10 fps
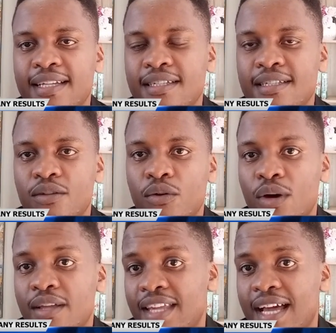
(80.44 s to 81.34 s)
assets
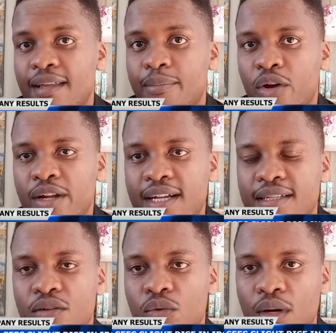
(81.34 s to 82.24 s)
or the other
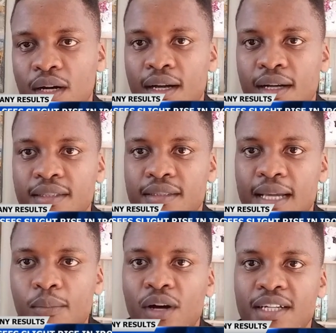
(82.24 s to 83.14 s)
products were
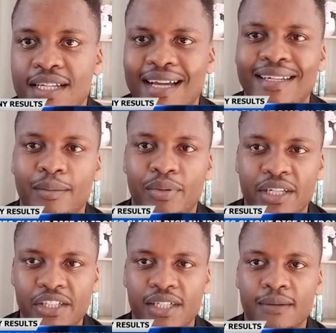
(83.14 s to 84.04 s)
somewhat under
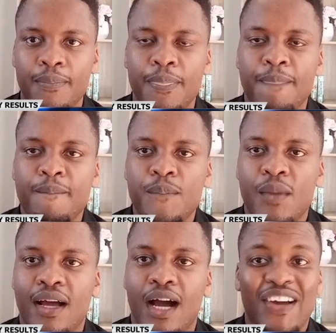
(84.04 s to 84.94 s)
pressure.
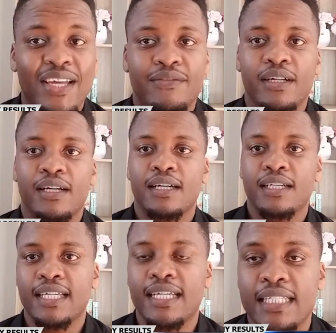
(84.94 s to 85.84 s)
However,
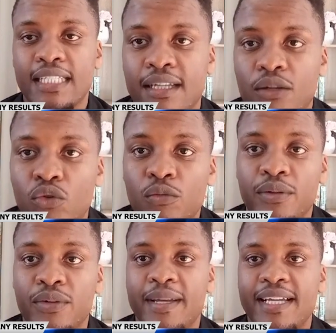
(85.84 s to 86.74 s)
again, the group
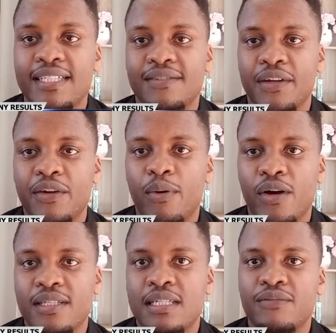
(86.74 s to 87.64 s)
remains very
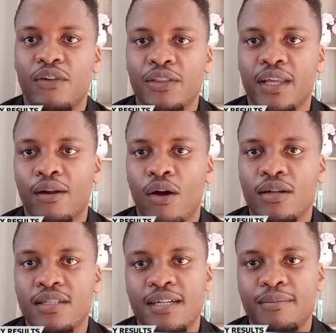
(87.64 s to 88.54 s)
positive on the
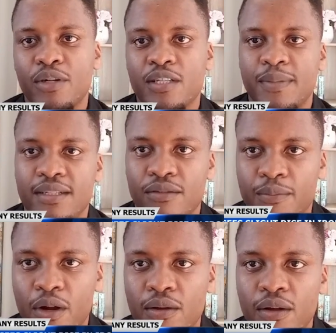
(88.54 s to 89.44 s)
long-term prospects of
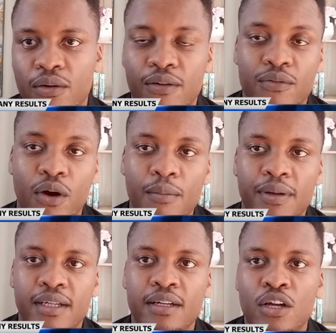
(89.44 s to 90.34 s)

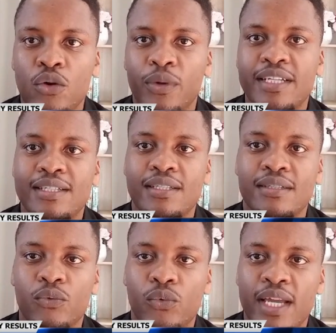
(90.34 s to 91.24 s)
copper, which
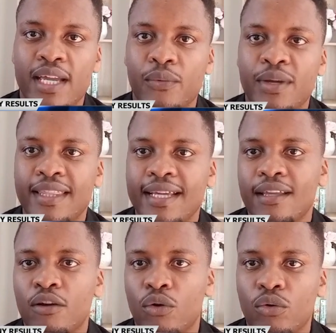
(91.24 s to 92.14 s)
is where we
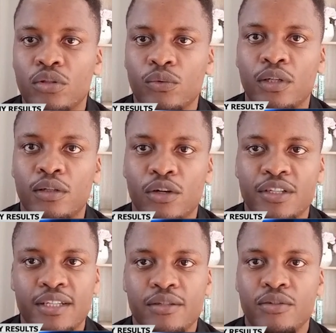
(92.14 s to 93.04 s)
think the growth will
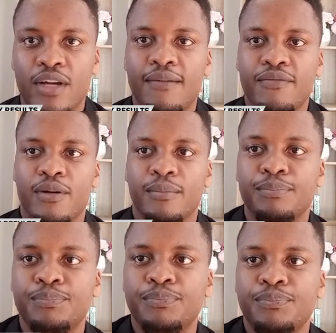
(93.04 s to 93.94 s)
continue to come from.